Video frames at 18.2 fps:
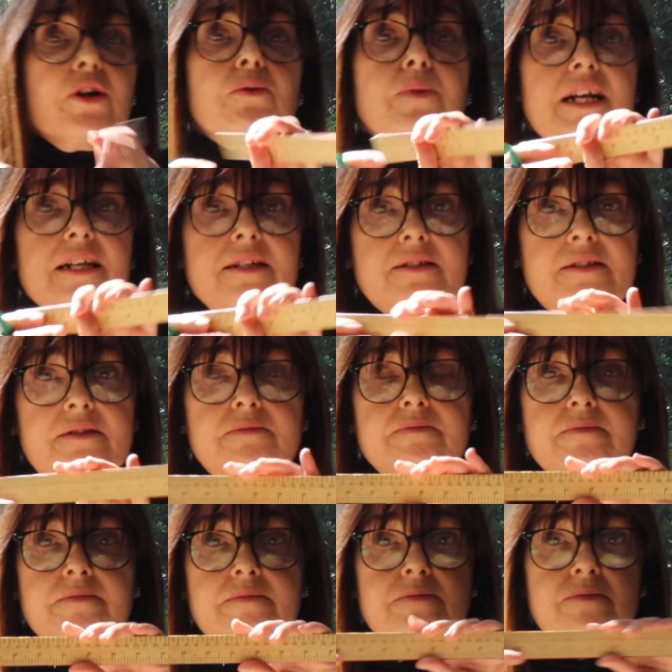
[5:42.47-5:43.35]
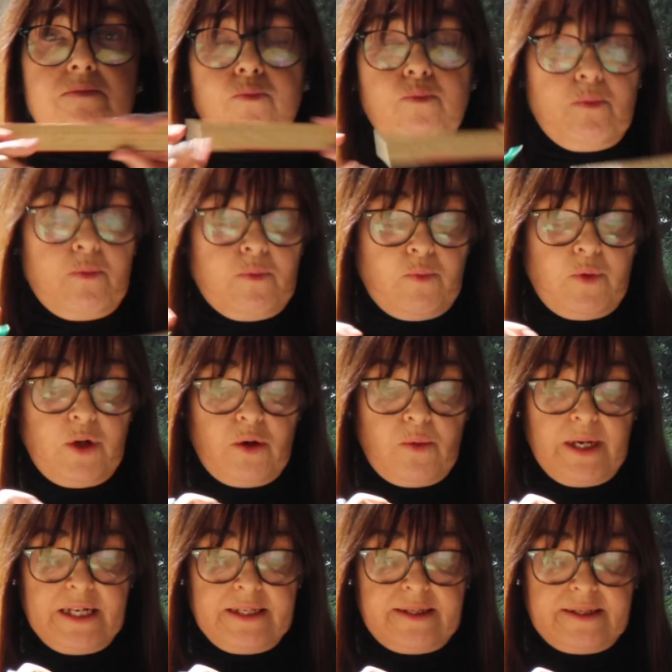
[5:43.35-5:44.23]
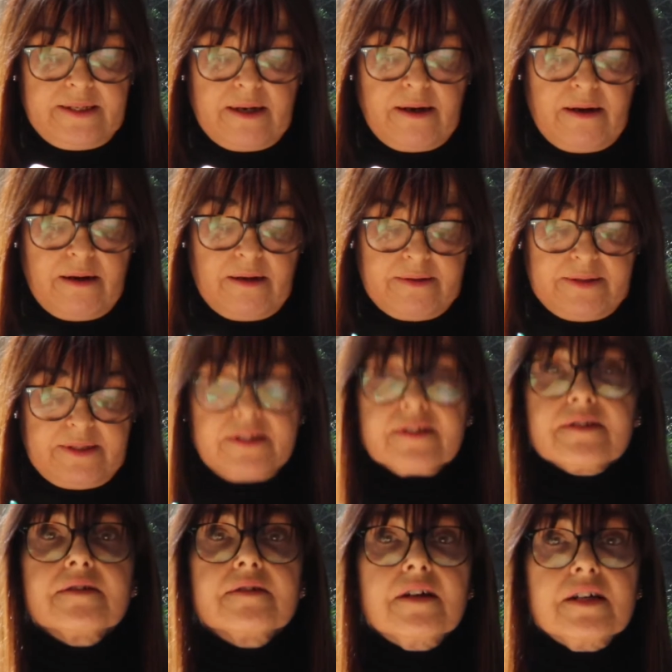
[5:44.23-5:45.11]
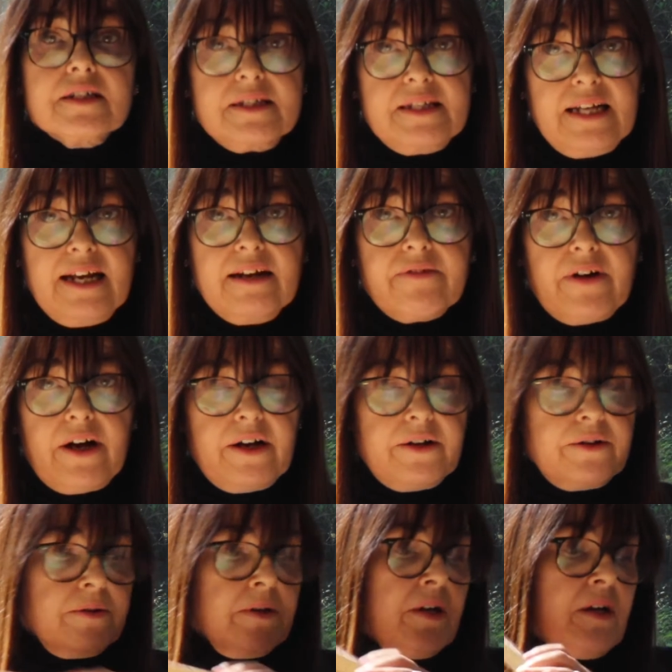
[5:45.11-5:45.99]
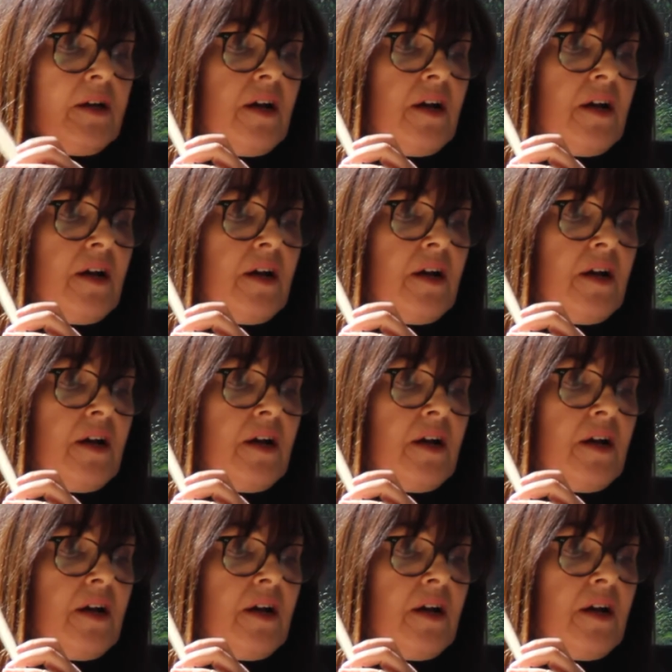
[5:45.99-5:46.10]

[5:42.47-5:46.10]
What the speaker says: always start at 0.